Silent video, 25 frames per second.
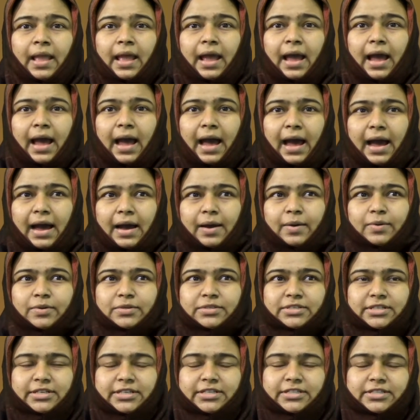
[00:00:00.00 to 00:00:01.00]
How
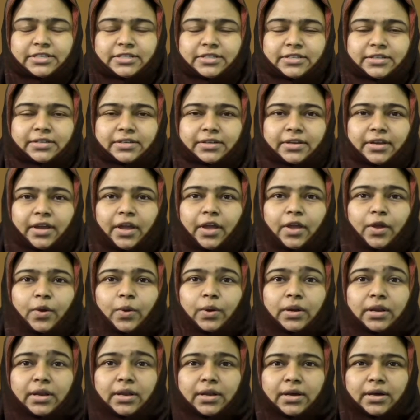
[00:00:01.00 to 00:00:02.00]
did you
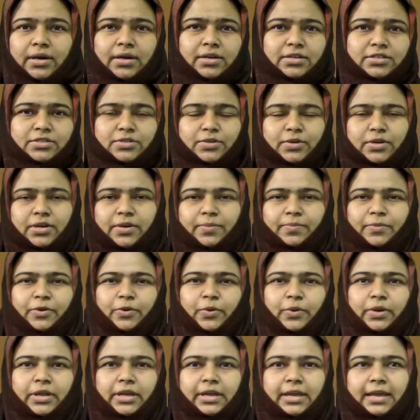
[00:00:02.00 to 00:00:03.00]
learn to
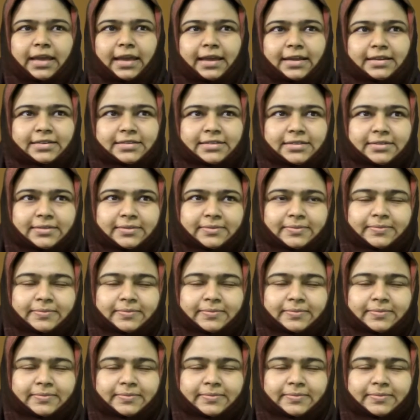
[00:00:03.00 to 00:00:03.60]
communicate?